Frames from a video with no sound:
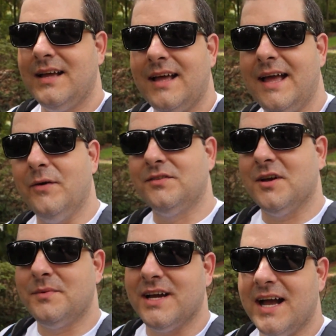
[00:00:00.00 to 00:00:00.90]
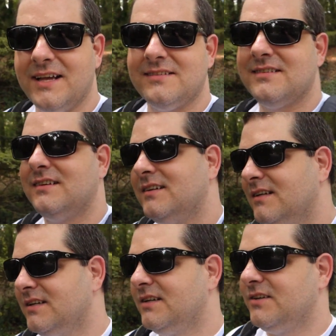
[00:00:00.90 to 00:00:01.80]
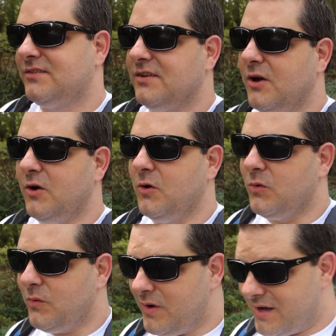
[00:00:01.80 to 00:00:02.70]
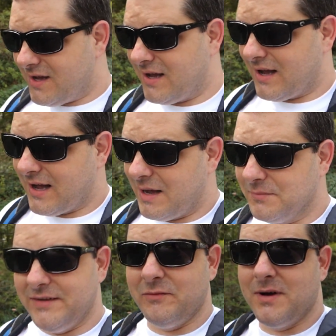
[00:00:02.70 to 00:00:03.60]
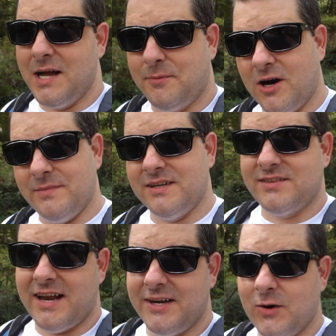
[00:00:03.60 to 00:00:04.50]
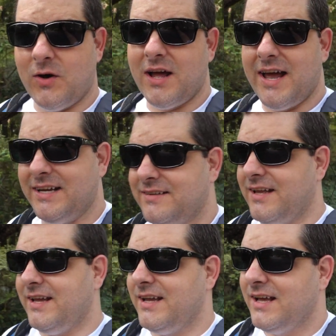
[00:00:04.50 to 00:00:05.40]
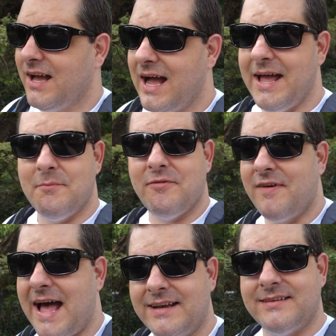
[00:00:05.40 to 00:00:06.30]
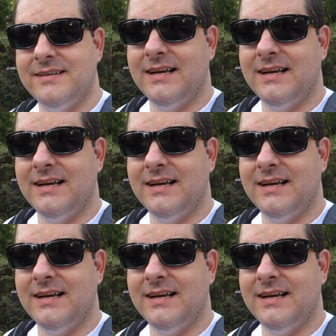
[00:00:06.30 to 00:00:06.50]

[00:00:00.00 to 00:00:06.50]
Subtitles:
Hey, what's up guys? So, I'm leaving my apartment, decided to go on a hike today. I am fat.